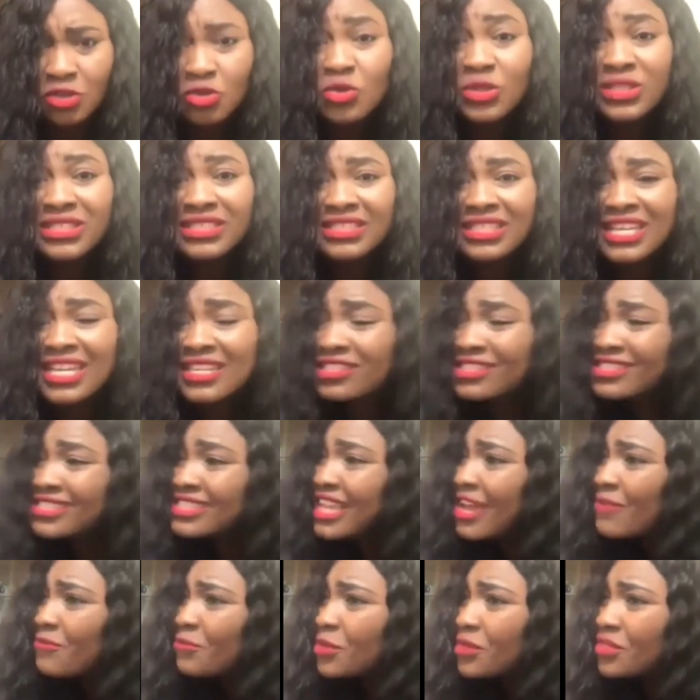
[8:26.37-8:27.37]
You did
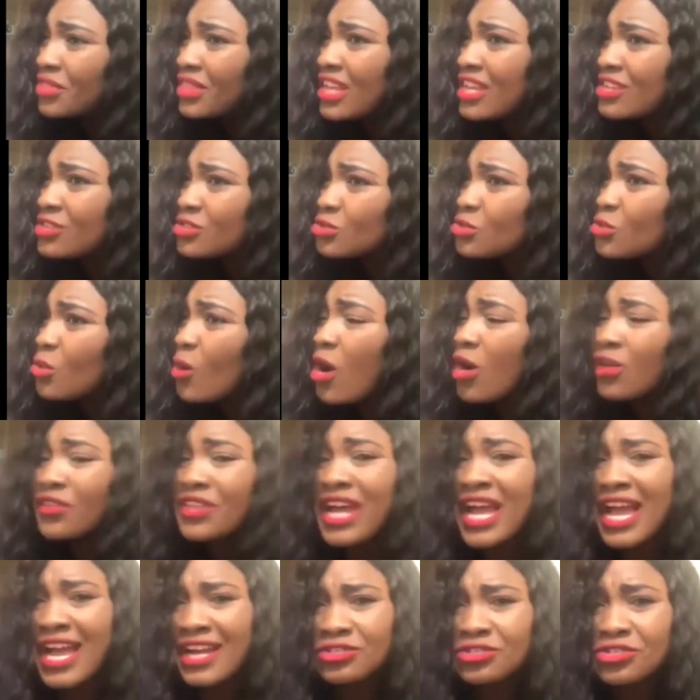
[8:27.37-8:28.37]
several things to
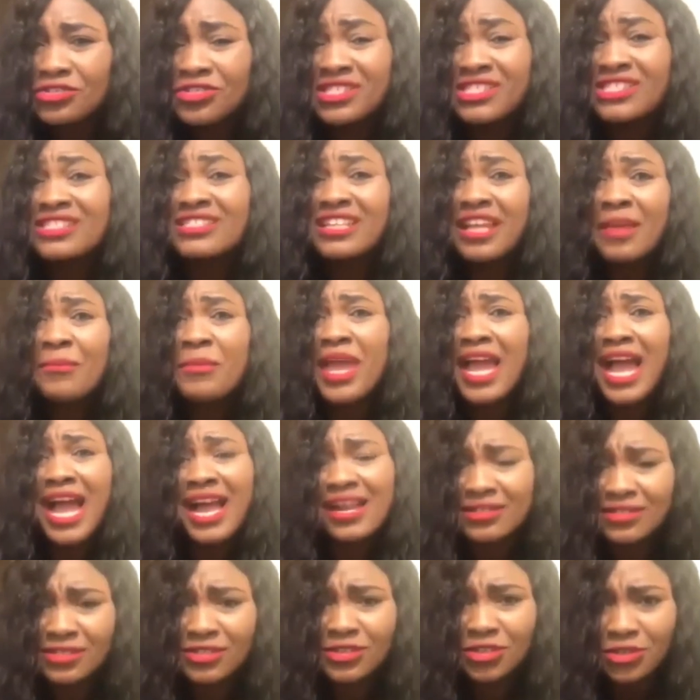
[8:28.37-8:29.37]
other actresses. Let me
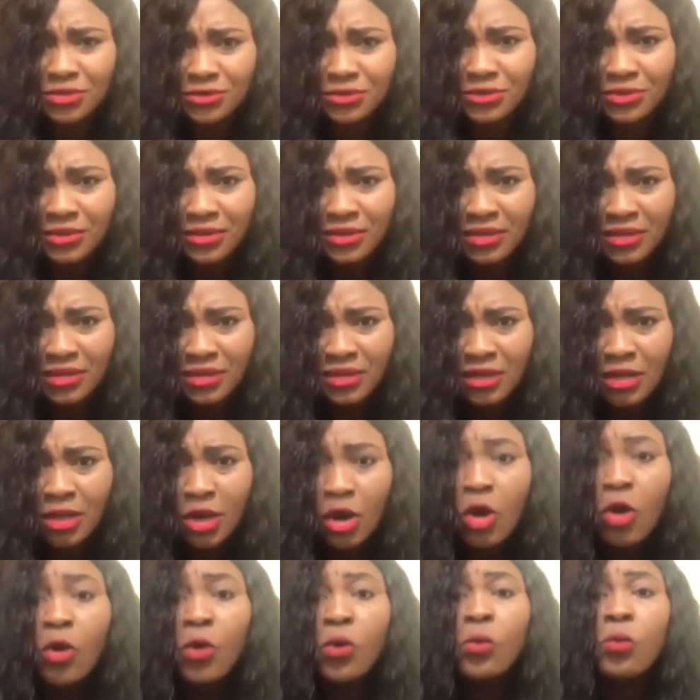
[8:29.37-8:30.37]
ask you,
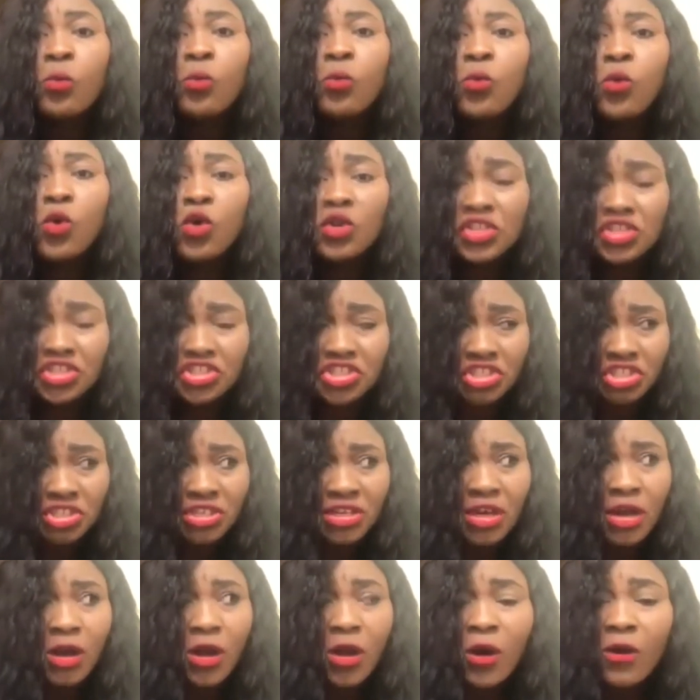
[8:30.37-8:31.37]
which
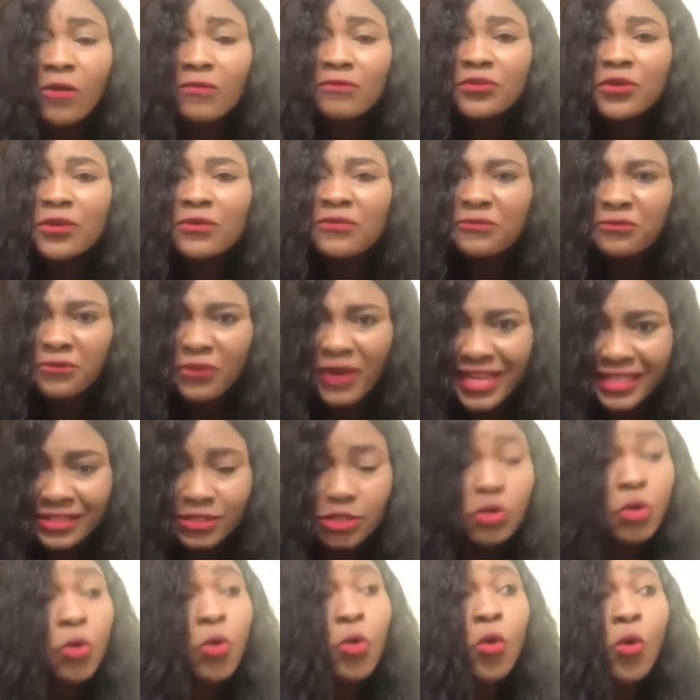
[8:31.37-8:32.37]
of your
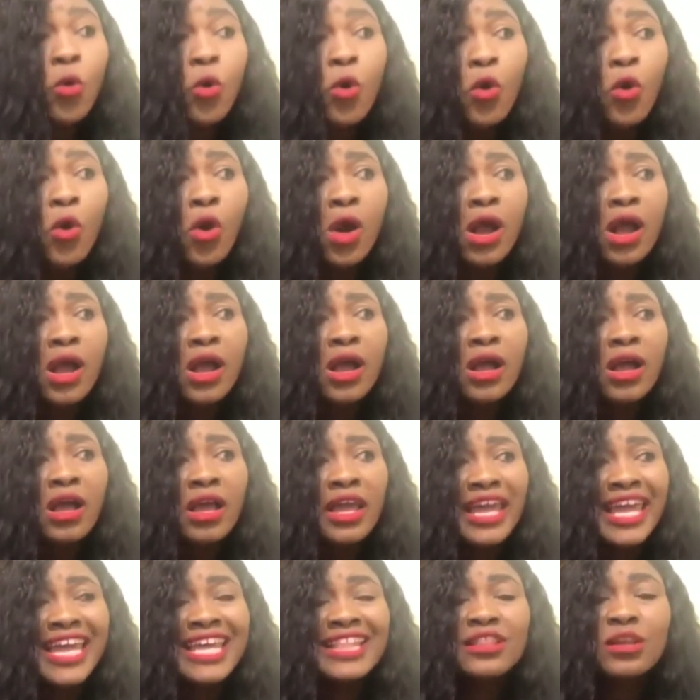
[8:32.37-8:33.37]
friends, who
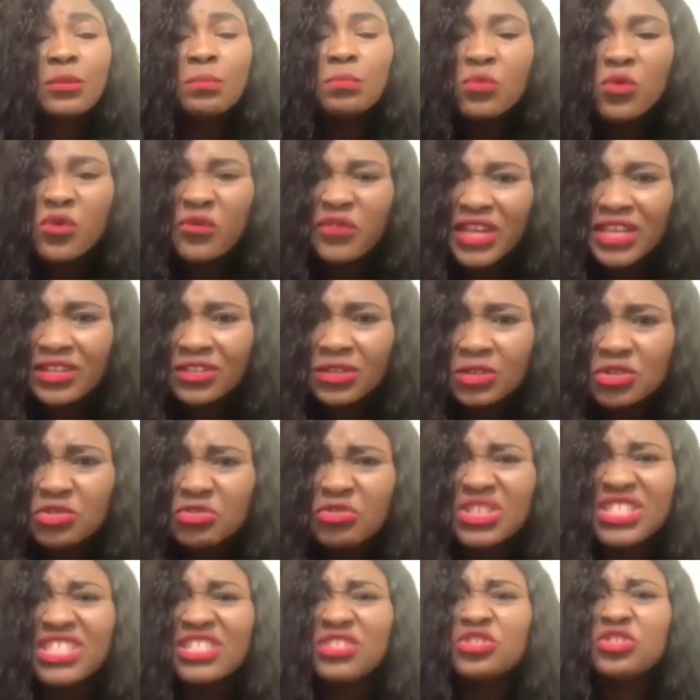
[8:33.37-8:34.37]
in the movie
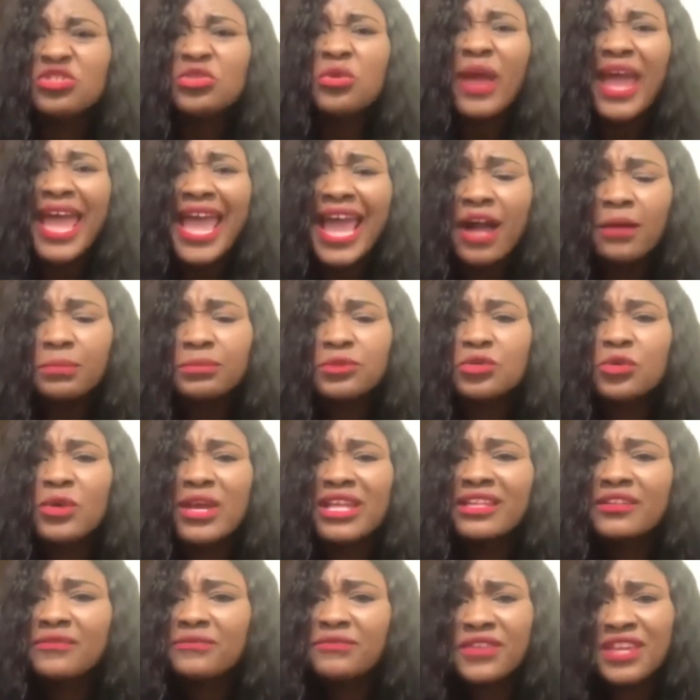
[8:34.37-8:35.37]
industry did you help
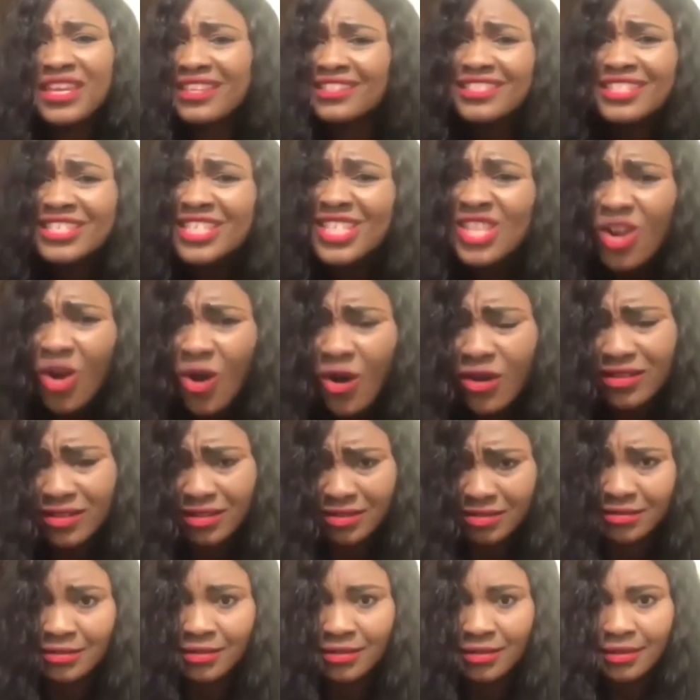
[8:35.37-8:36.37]
to alleviate?
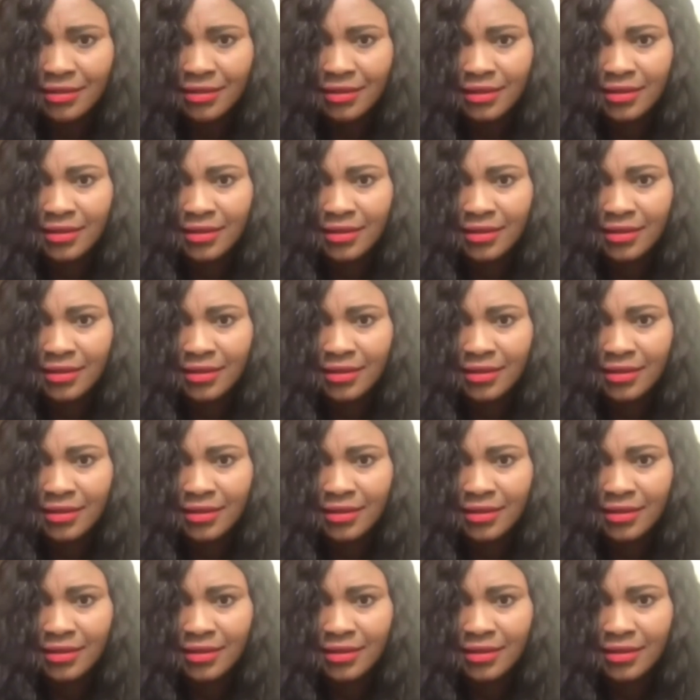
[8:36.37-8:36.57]
None.